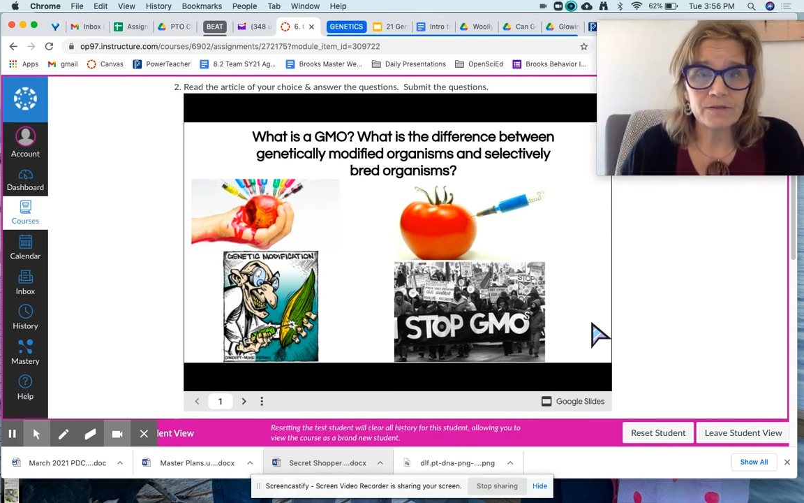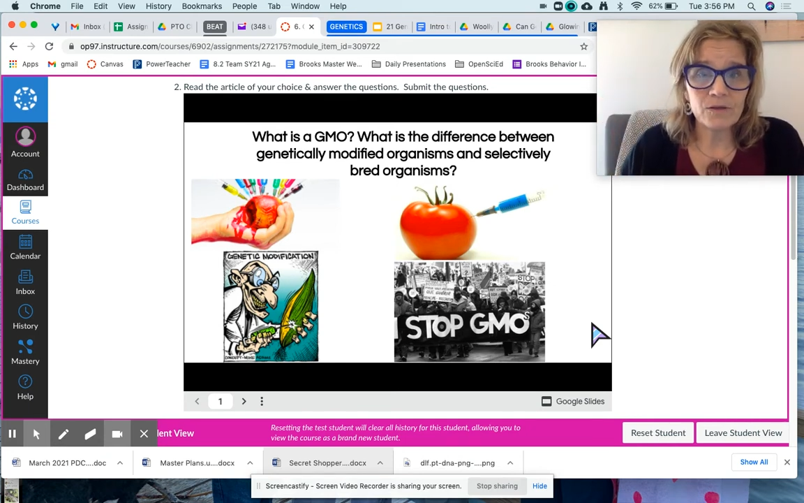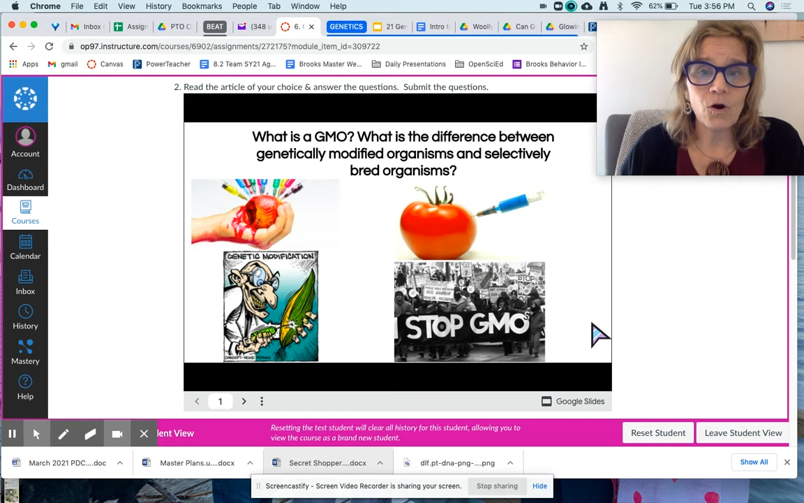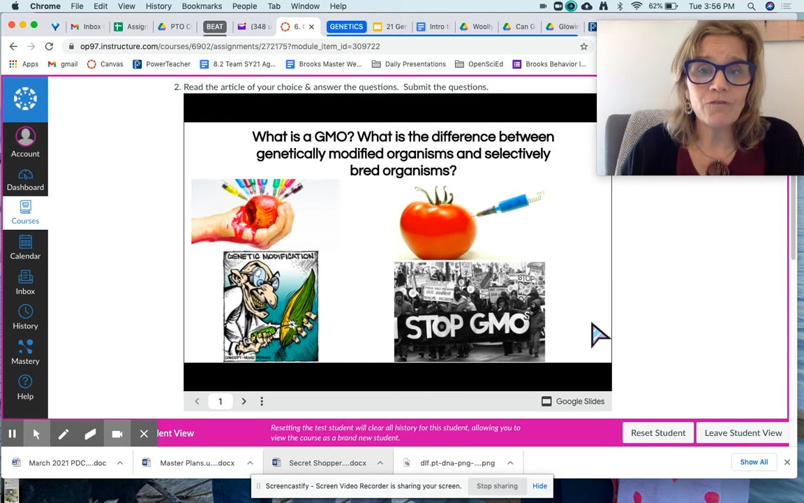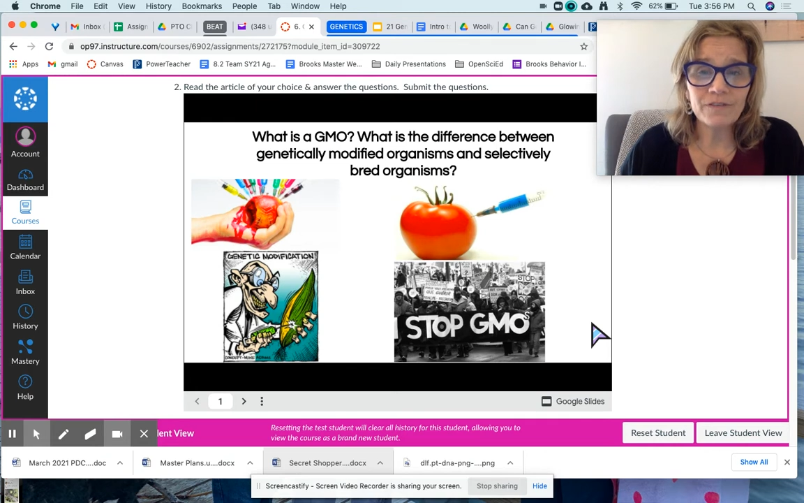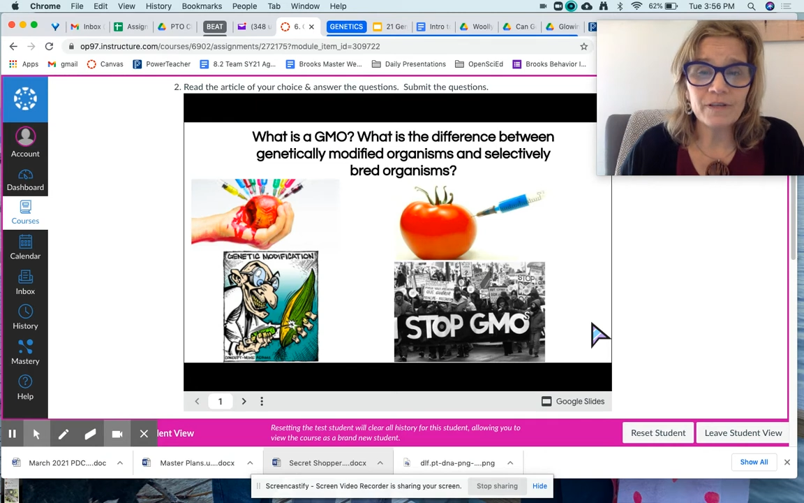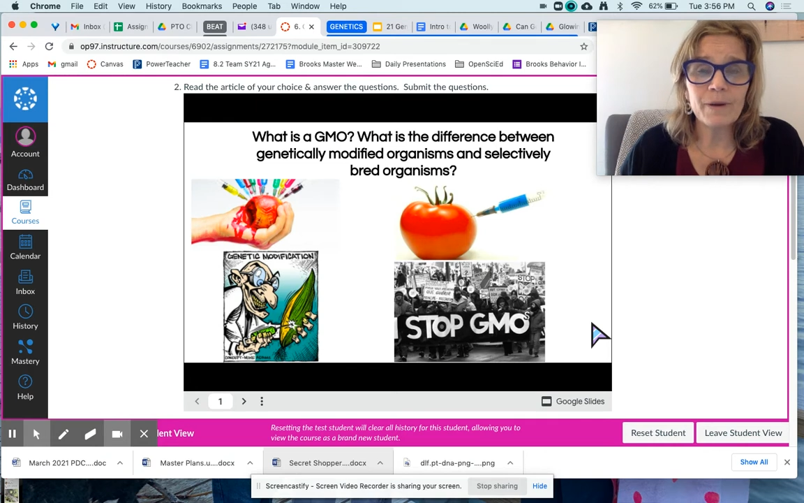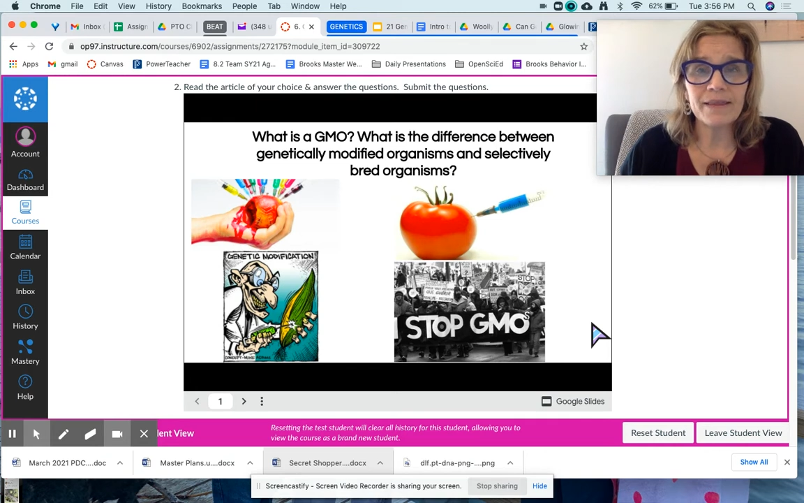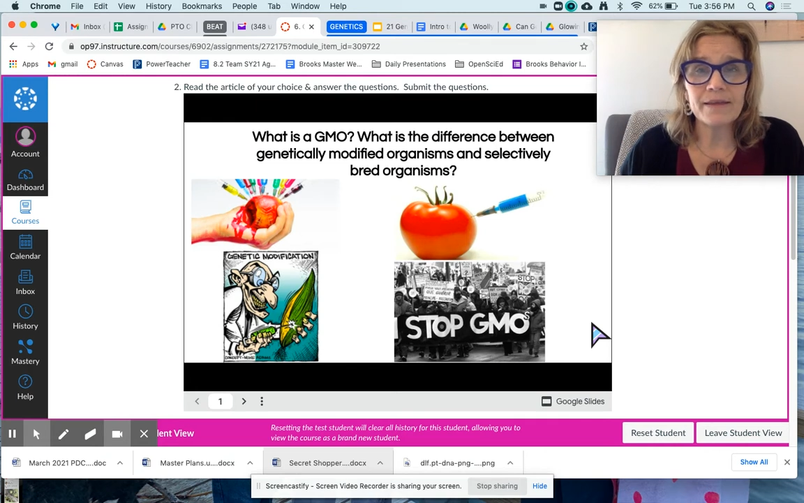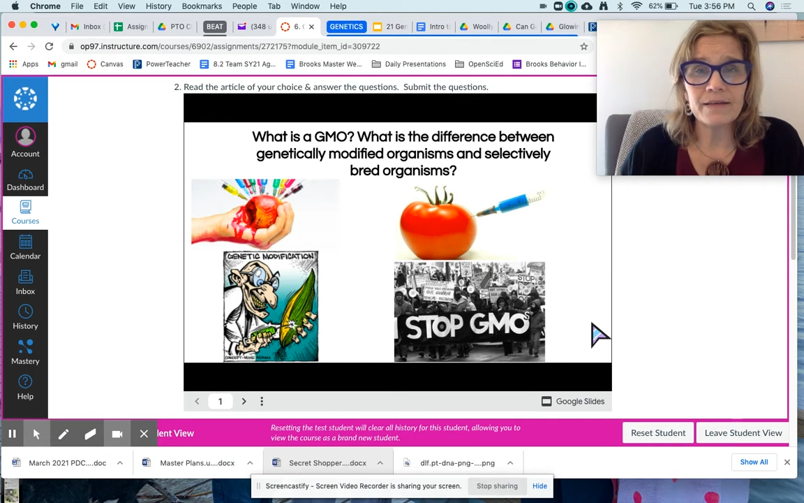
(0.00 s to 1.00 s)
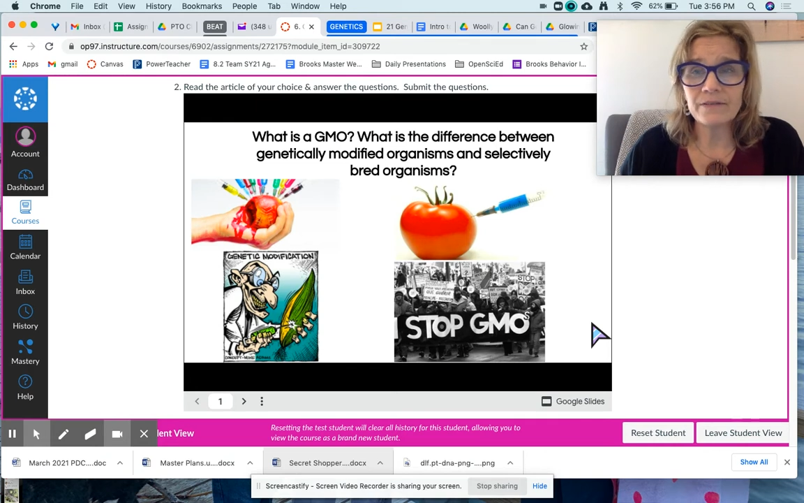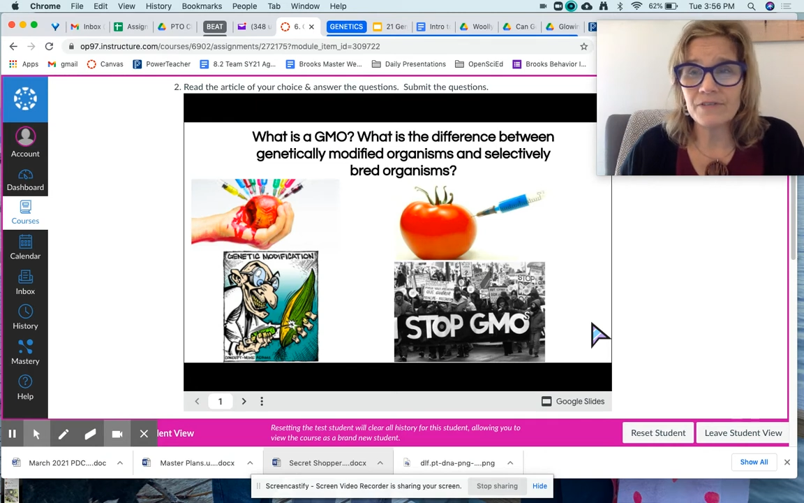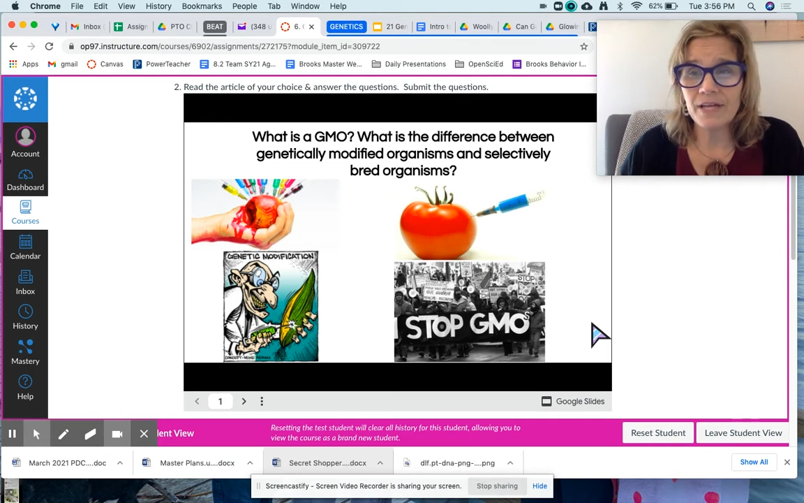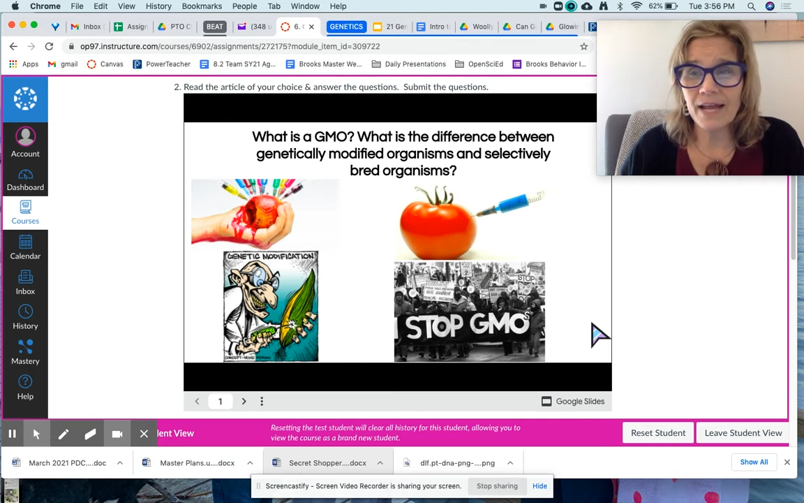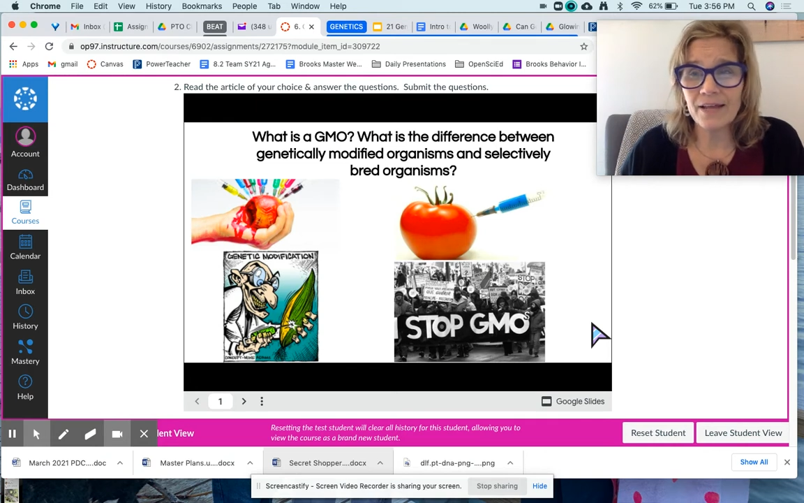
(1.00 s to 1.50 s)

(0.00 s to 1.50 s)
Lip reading: So hopefully by the end of today,